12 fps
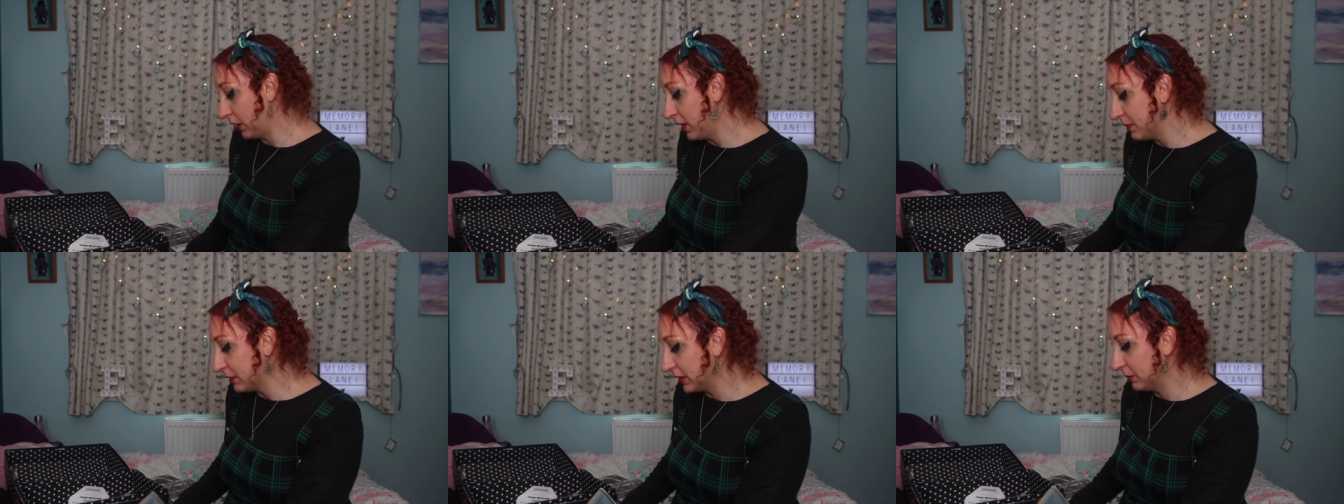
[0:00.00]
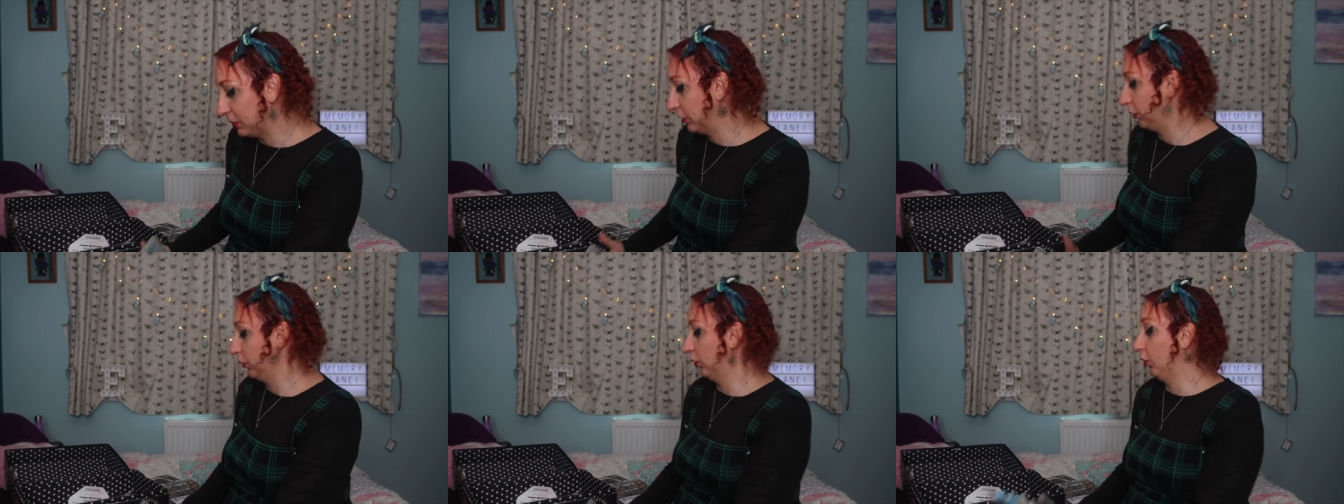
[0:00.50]
I'm going to
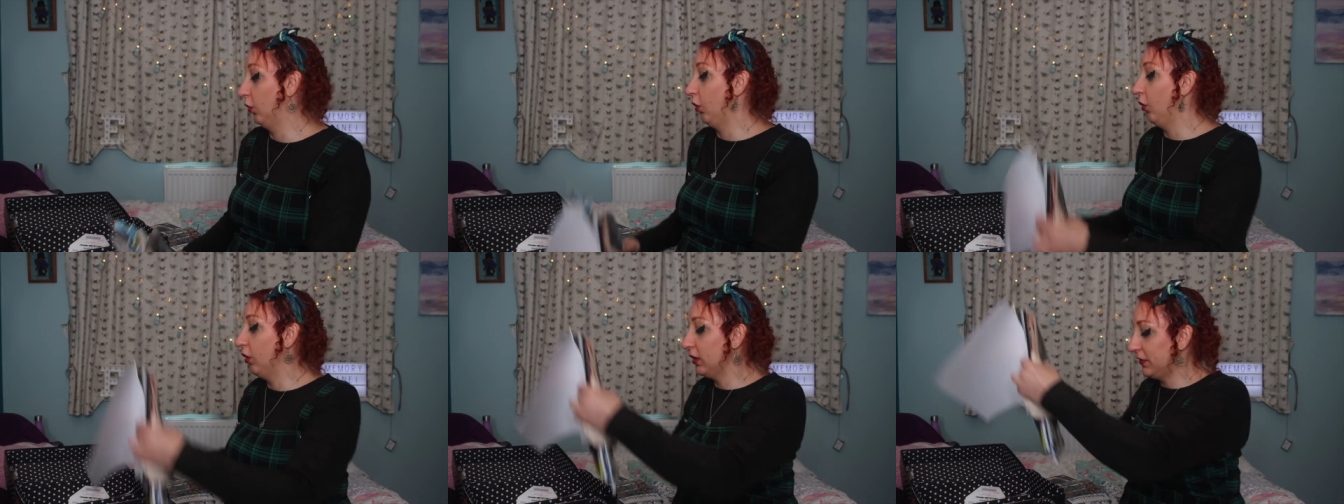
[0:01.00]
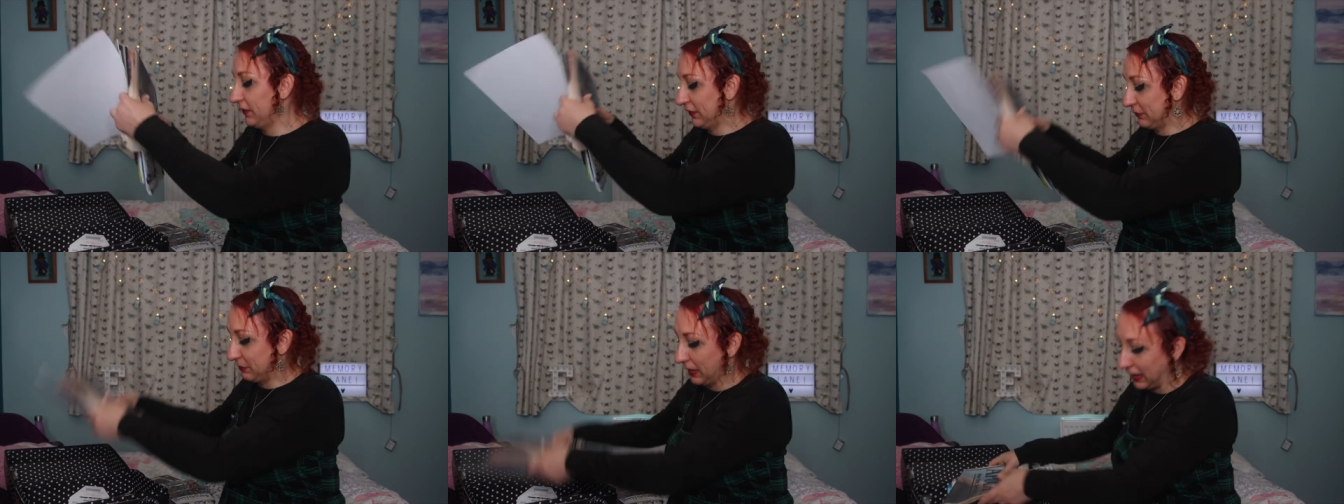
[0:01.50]
put all of
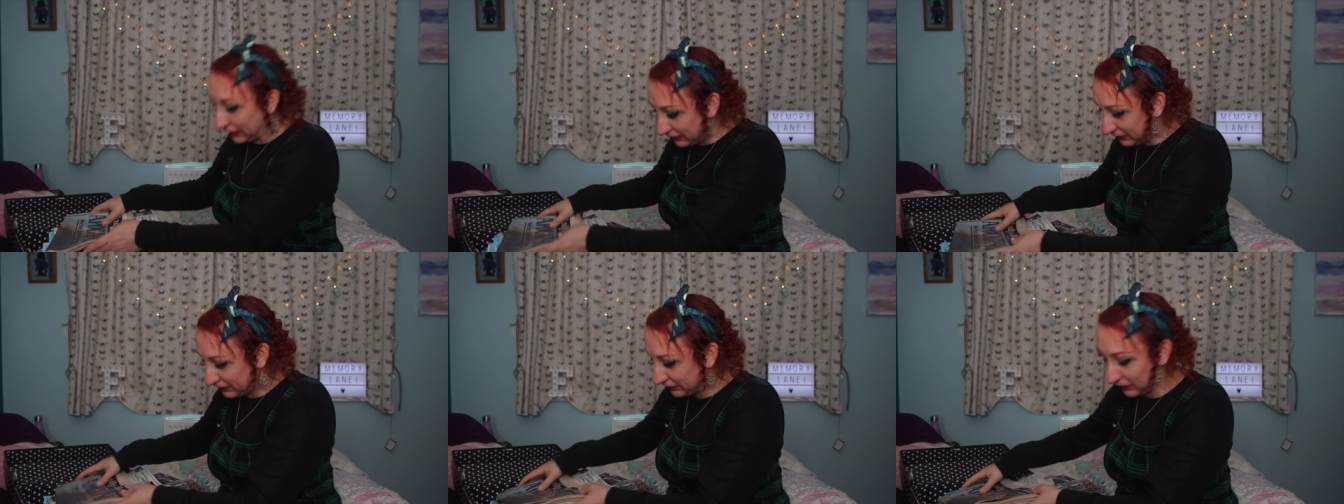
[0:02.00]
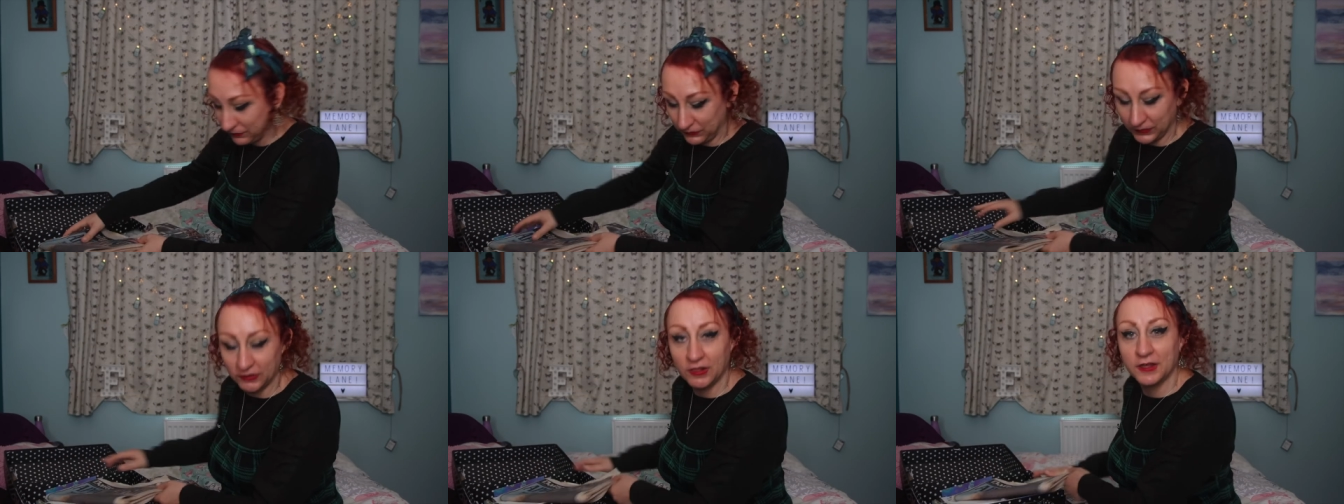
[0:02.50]
this back because I
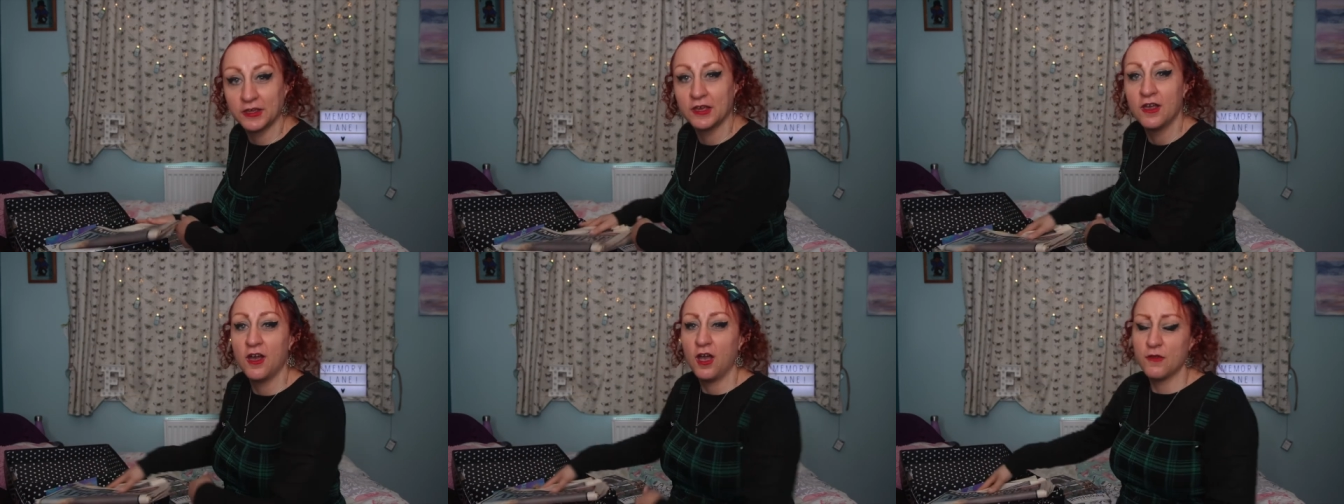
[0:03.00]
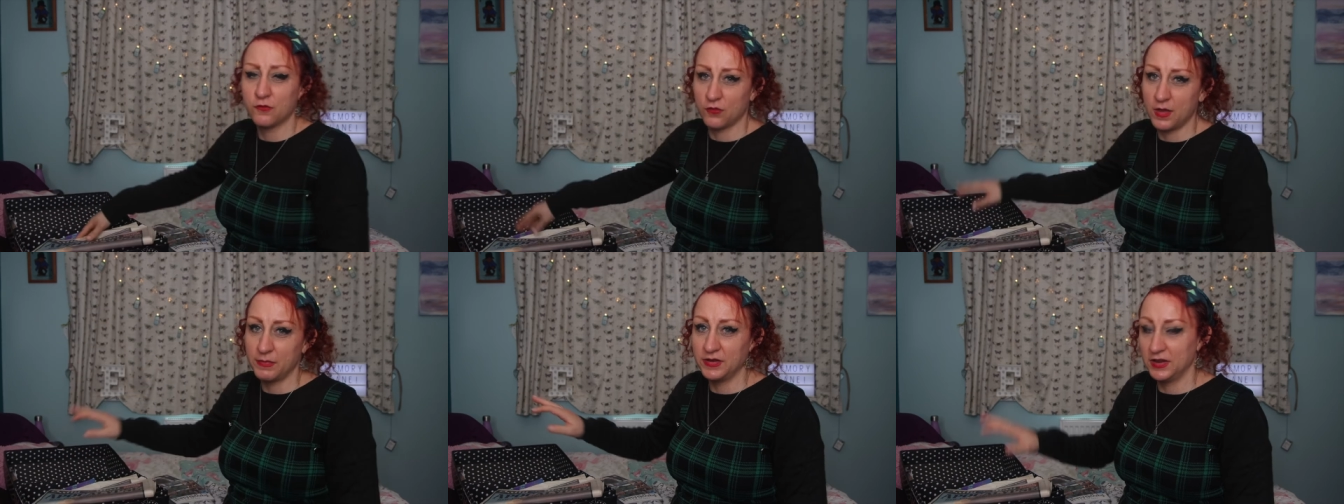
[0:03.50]
feel like I've
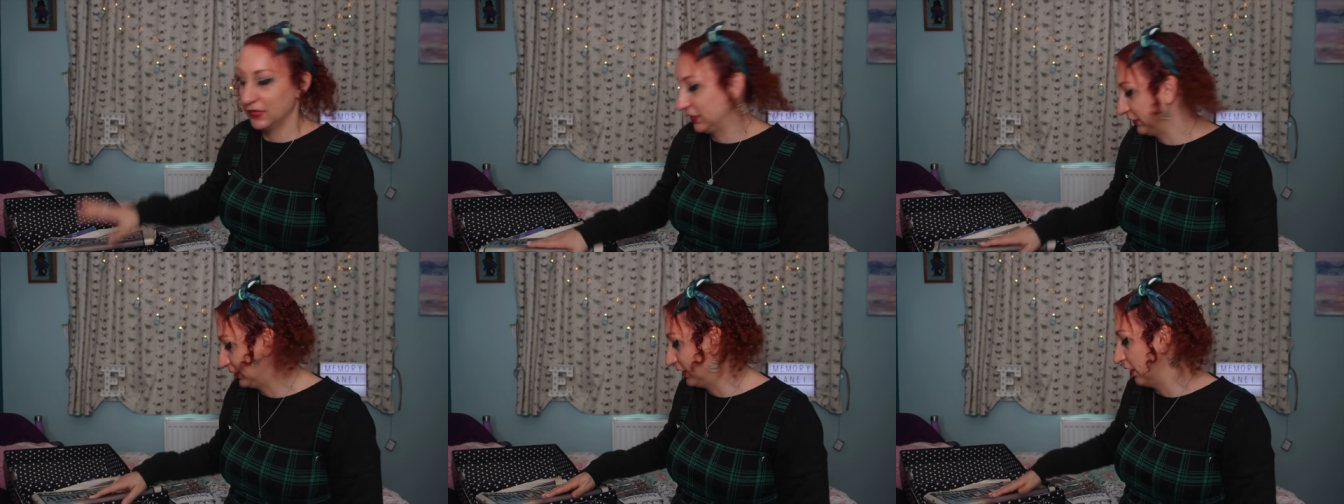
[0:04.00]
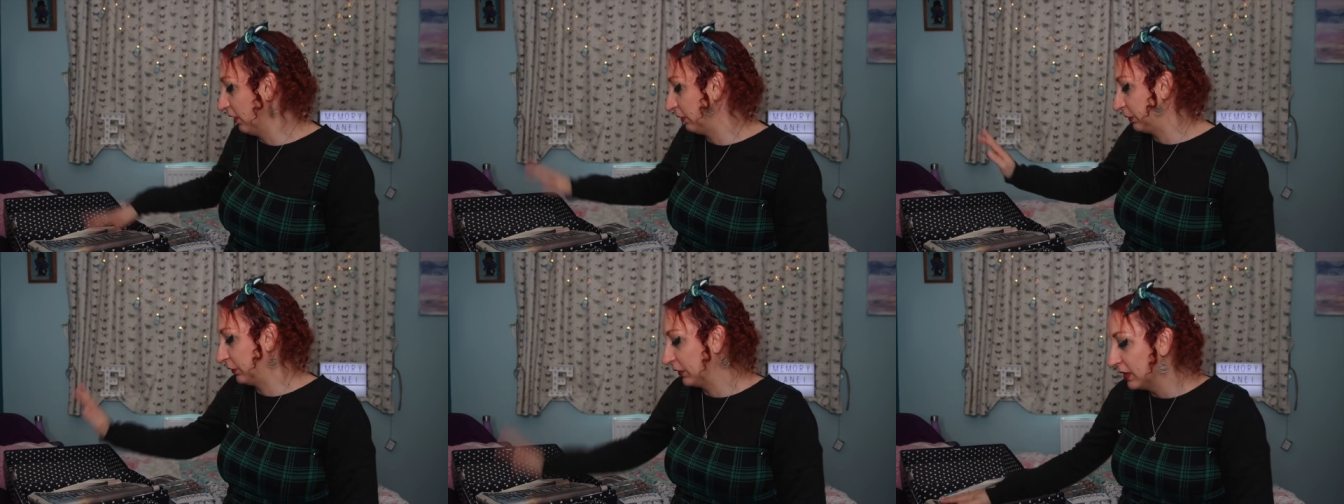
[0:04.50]
reminisced
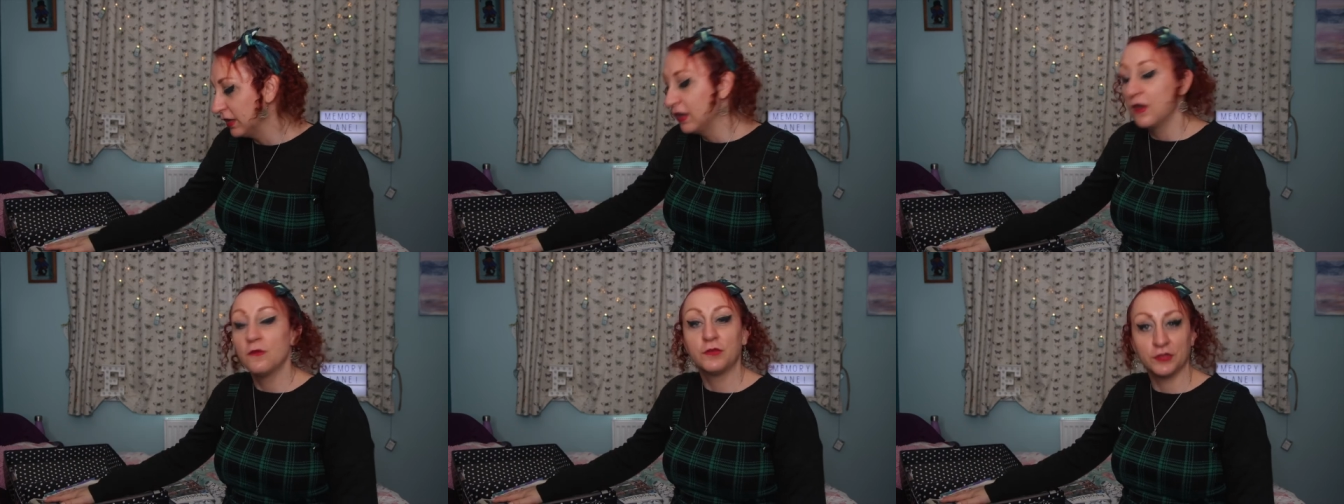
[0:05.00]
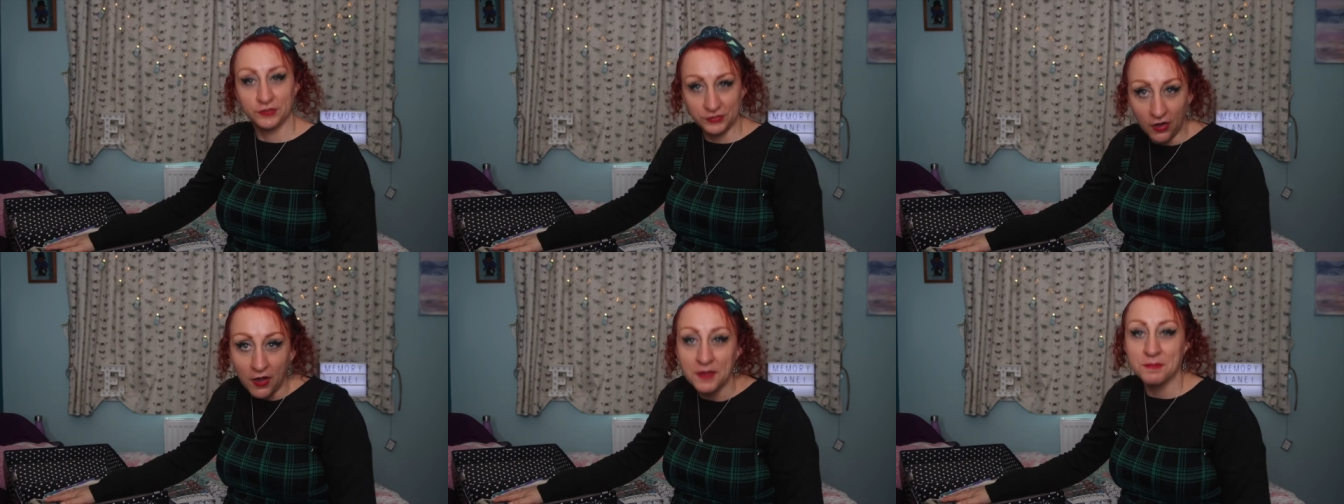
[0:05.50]
enough for the
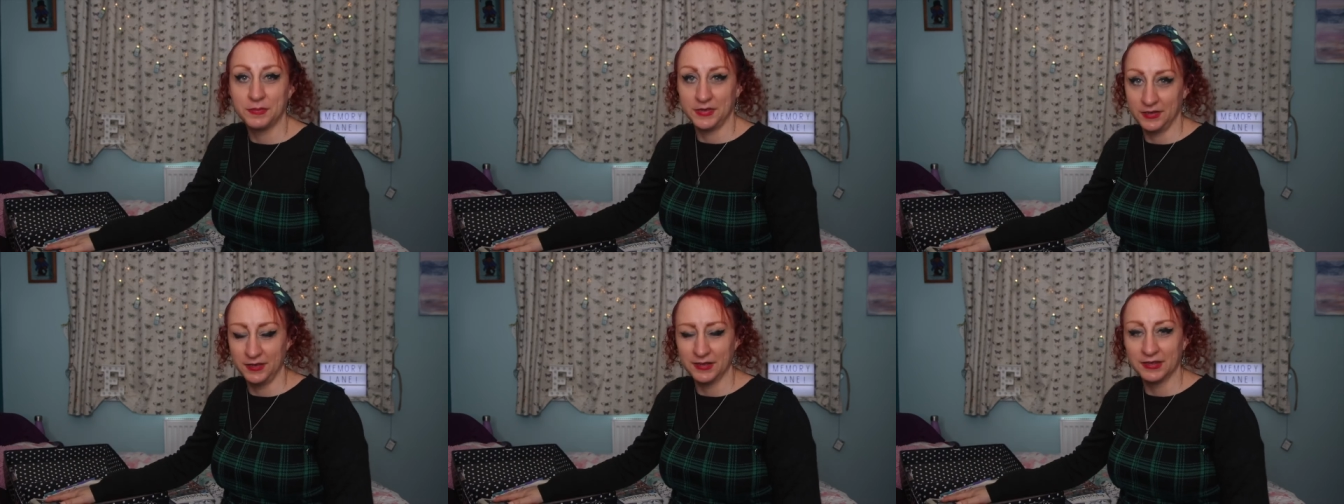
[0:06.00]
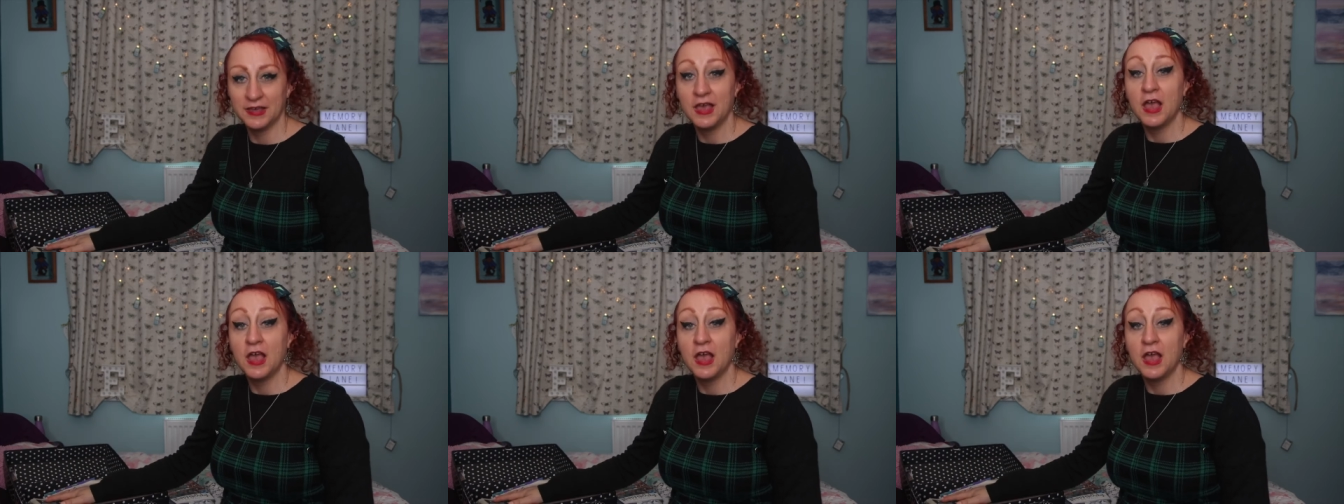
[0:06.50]
time being.